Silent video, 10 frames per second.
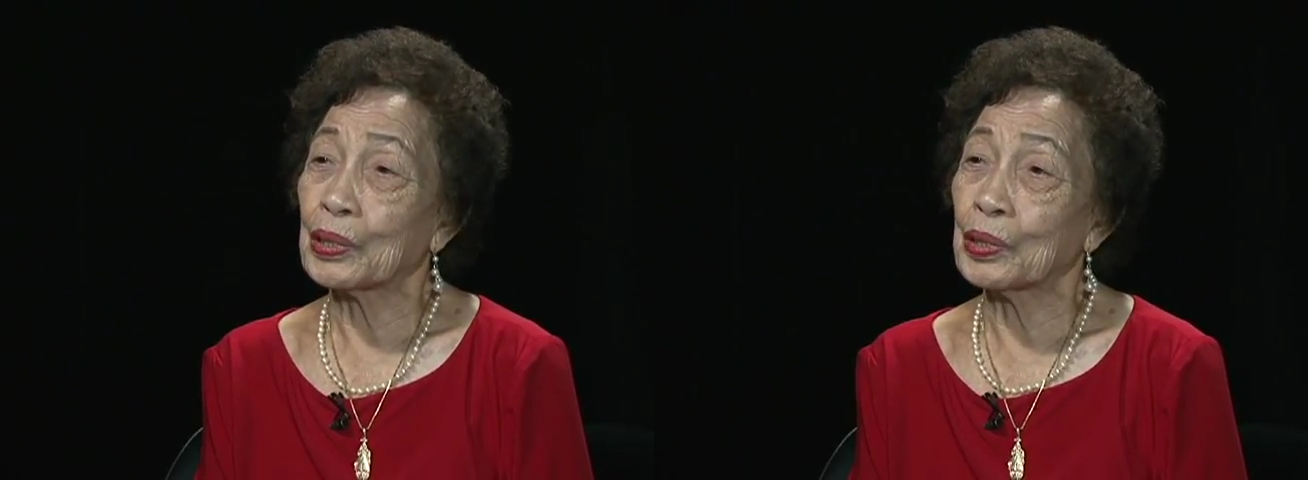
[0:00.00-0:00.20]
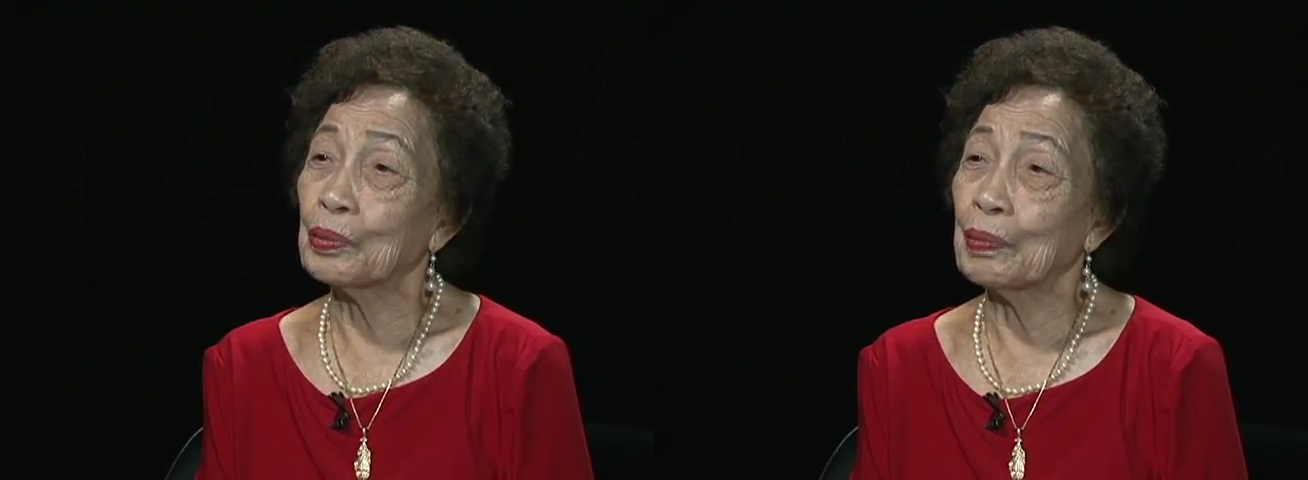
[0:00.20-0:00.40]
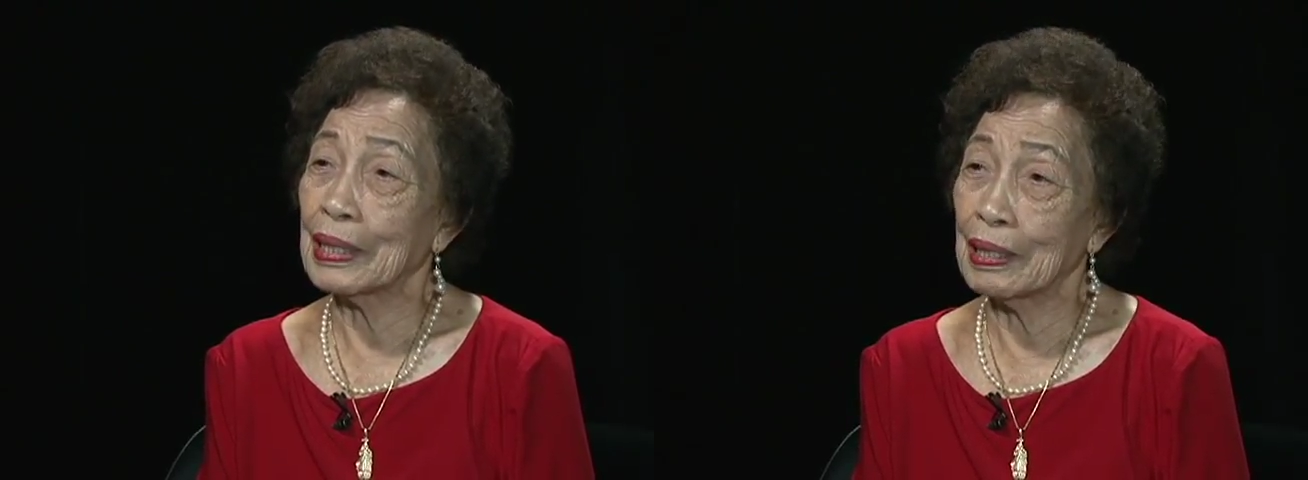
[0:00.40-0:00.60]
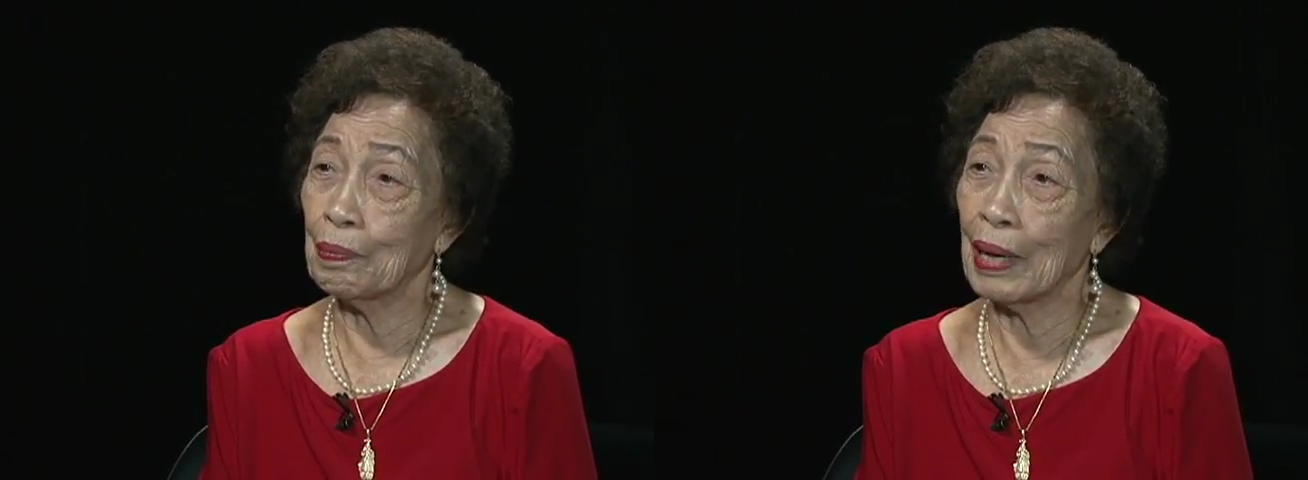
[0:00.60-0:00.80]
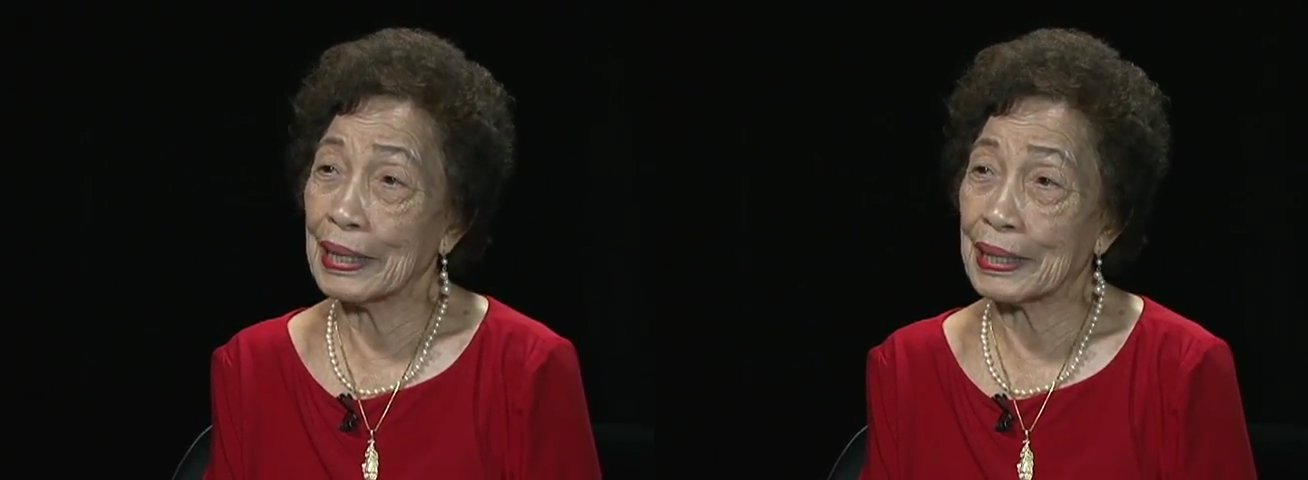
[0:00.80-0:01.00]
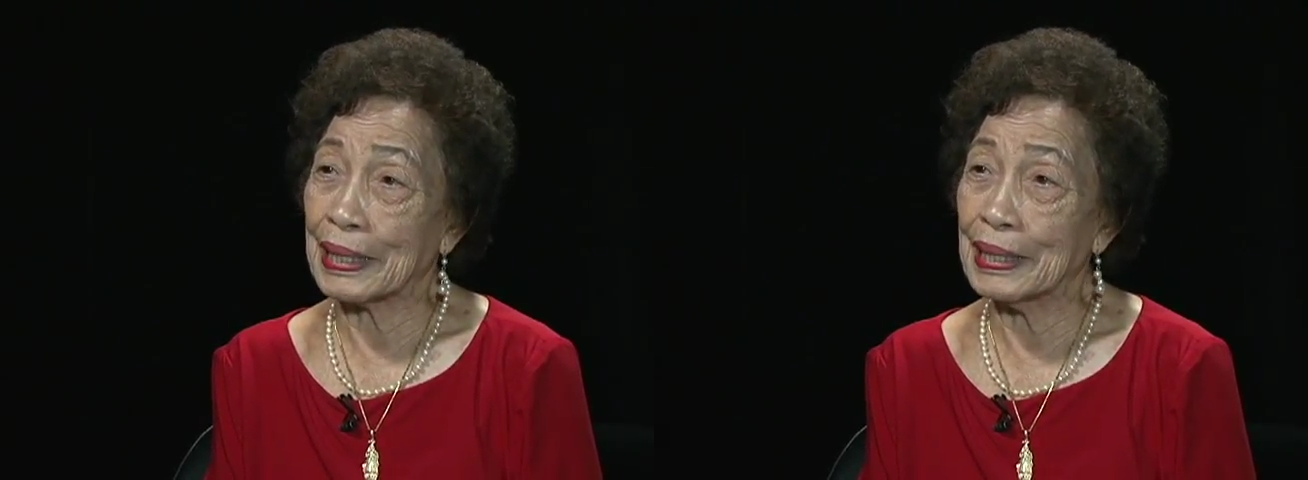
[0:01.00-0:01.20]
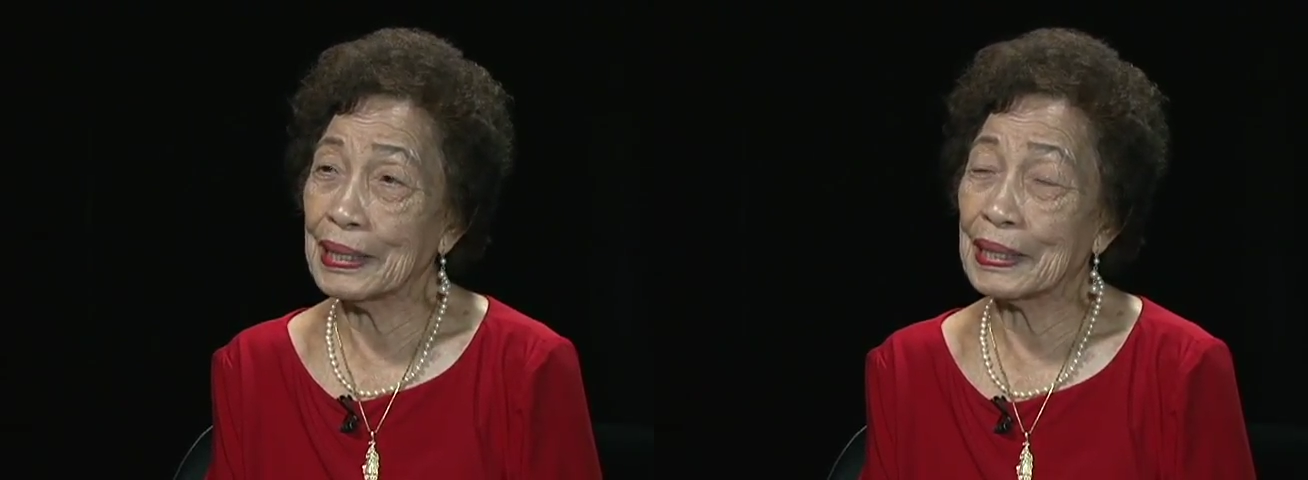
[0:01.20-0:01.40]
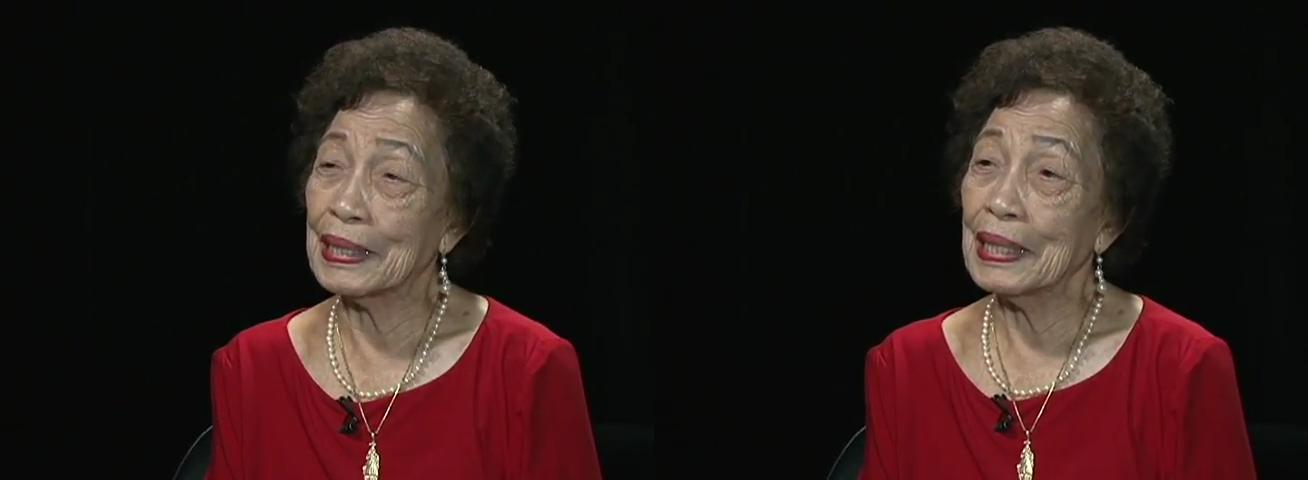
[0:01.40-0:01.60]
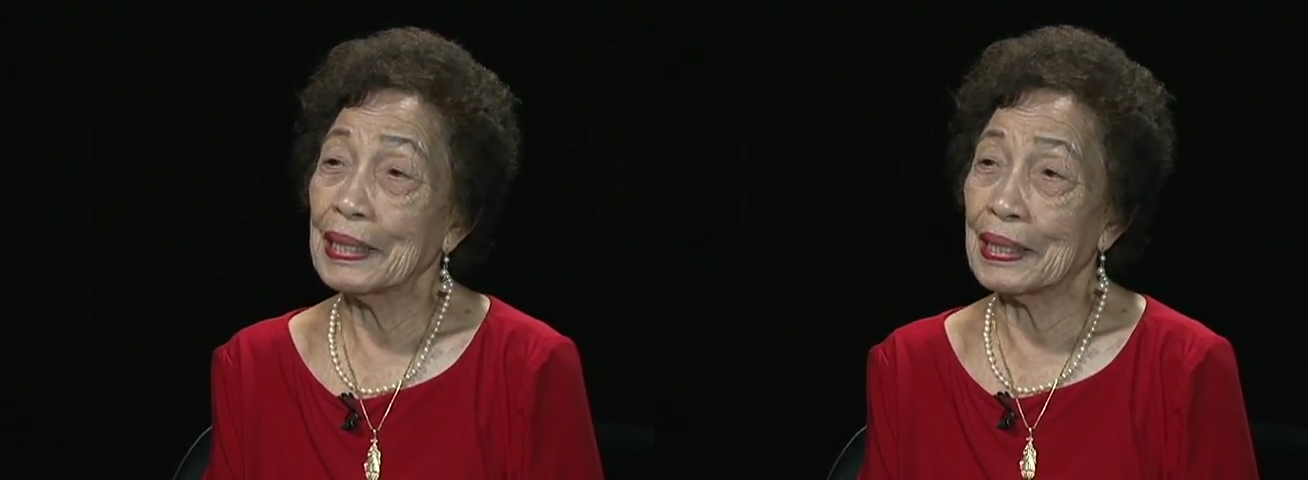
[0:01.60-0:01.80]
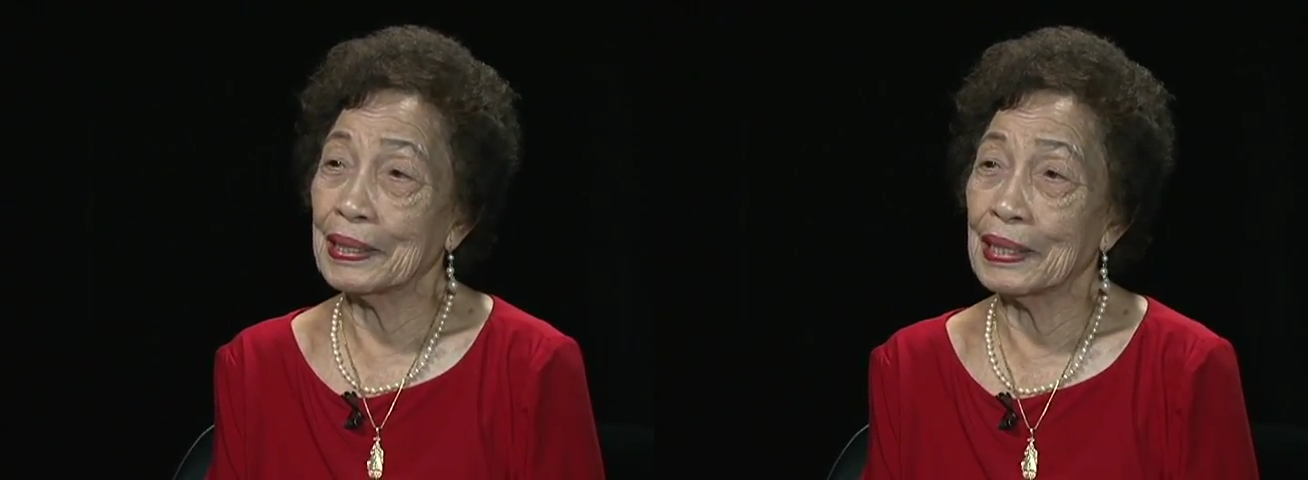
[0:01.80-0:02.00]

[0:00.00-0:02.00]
too many bad things that